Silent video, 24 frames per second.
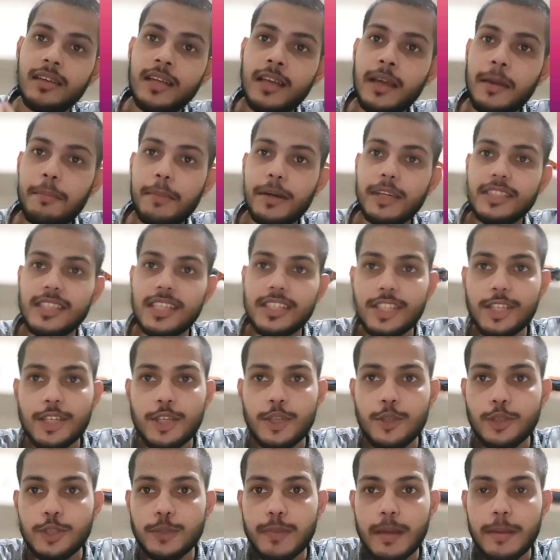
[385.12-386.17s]
purchasing
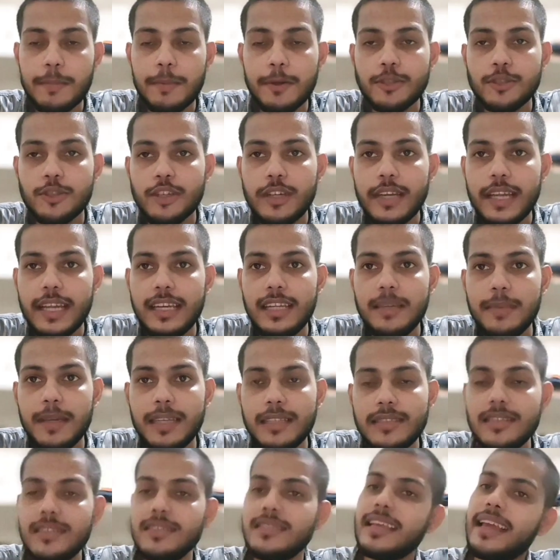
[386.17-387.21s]
newspapers on daily
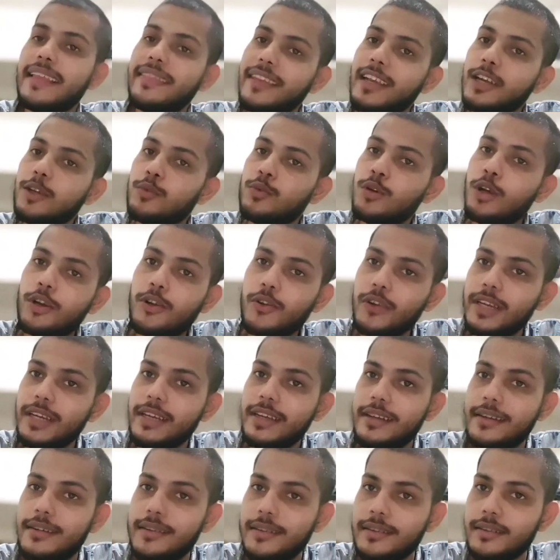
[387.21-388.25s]
basis, and they do not read
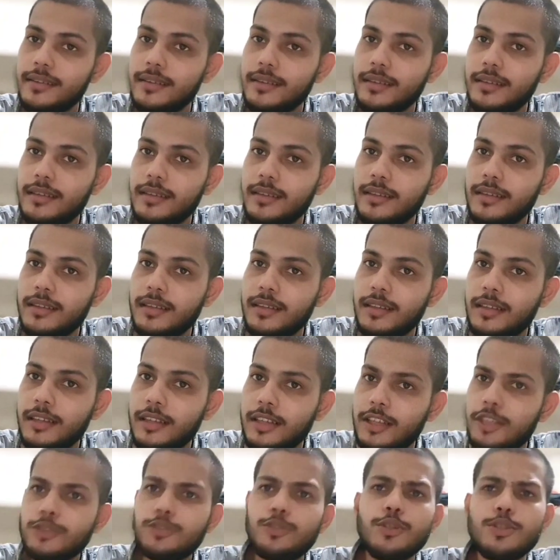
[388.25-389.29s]
it.
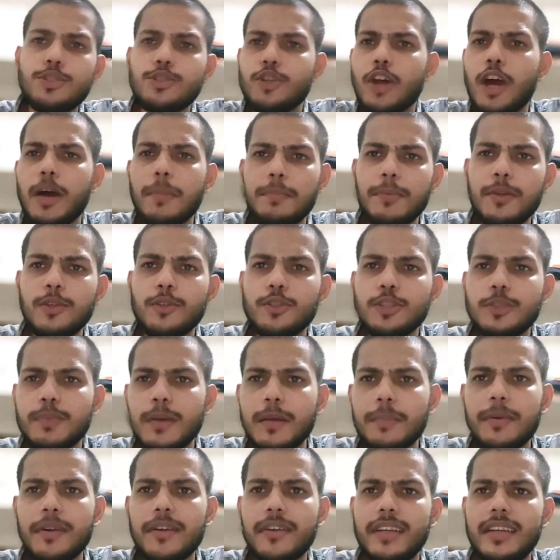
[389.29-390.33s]
So stop
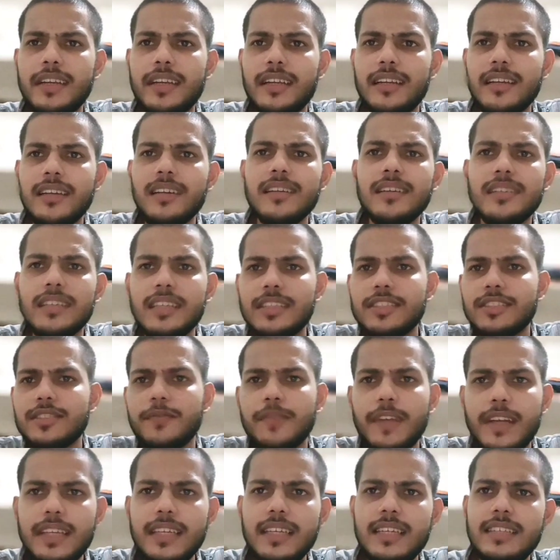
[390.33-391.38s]
newspaper reading. Now it's
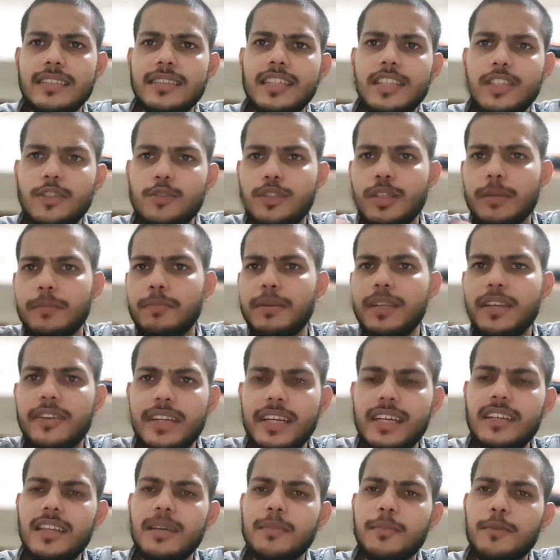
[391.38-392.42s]
very easy. You simply
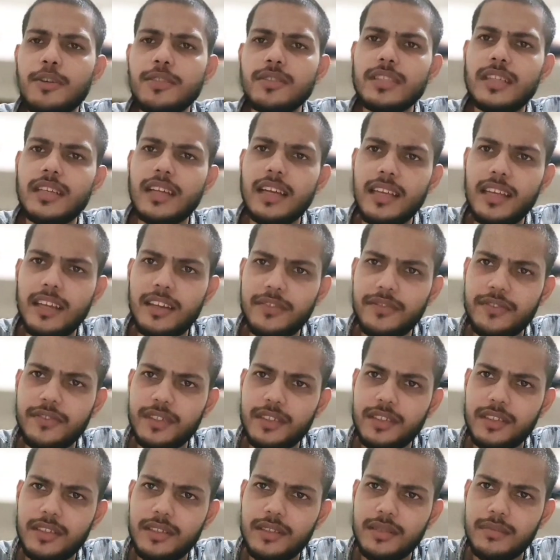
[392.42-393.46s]
read the books that I have
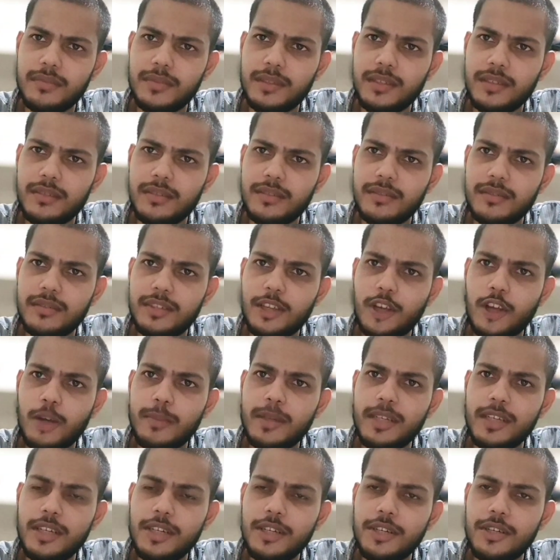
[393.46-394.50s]

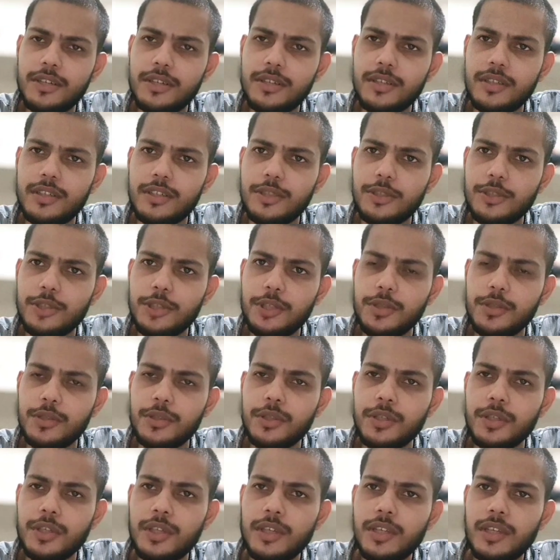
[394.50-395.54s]
recommended to
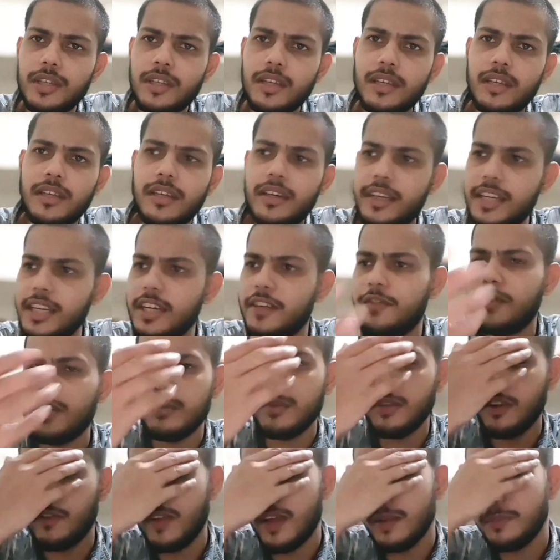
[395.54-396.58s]
you. Read
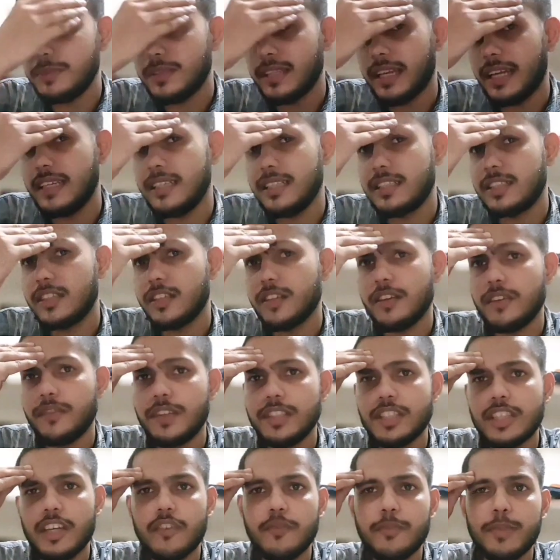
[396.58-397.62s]
from the websites
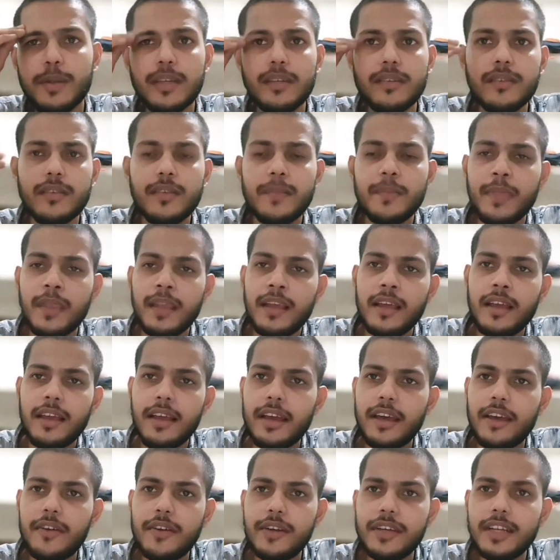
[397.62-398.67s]
which have been
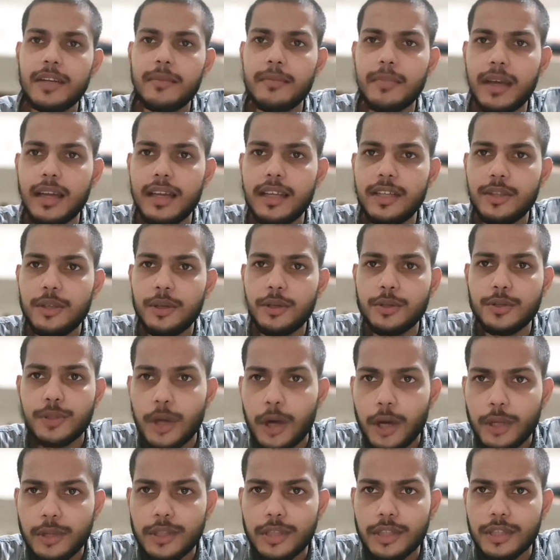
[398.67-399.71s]
written by those
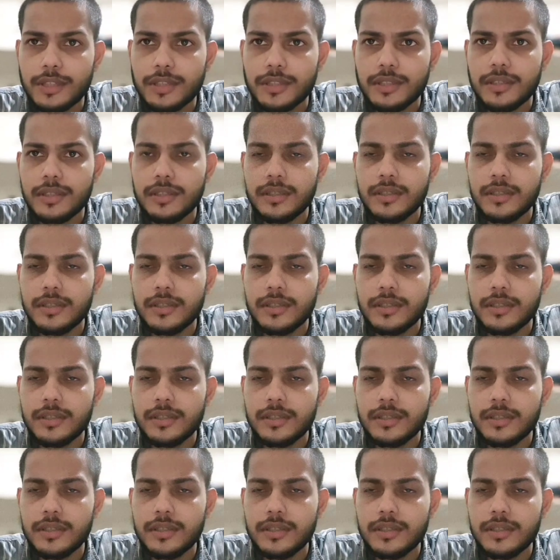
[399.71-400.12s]
authors,